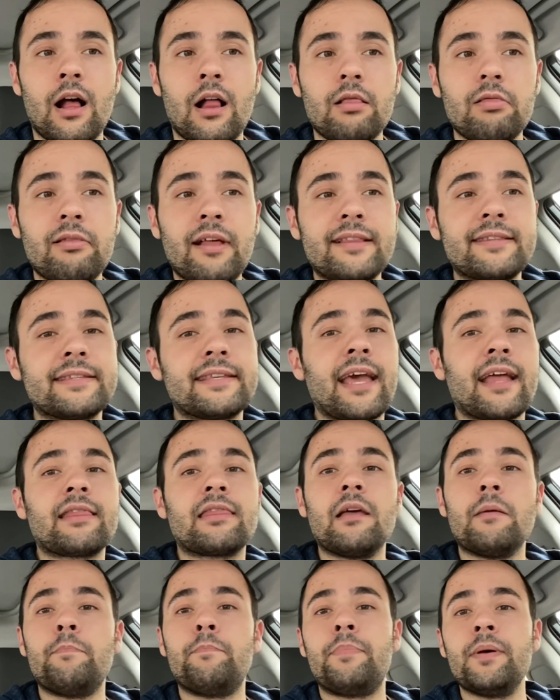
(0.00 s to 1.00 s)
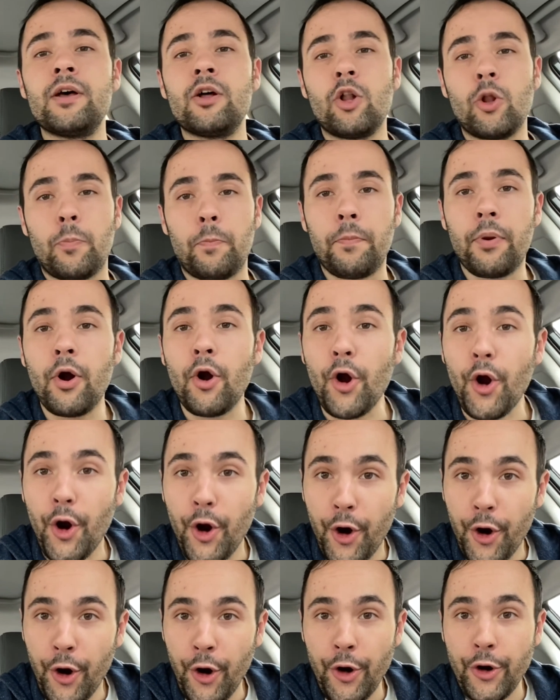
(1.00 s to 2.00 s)
let's get the bill
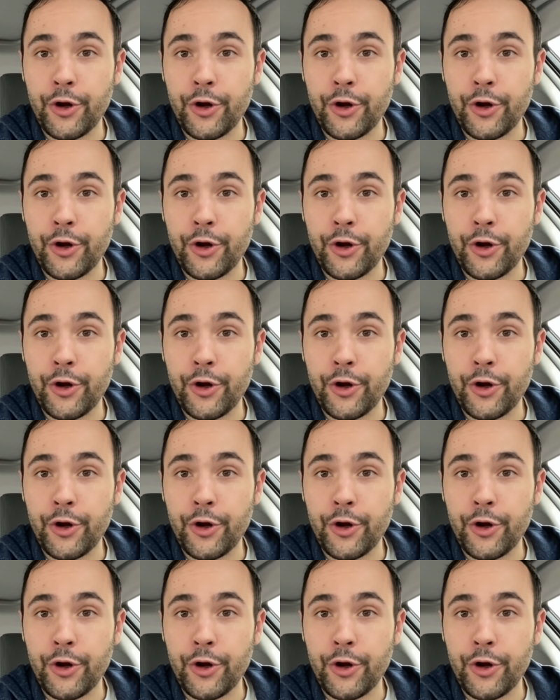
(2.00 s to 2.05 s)
per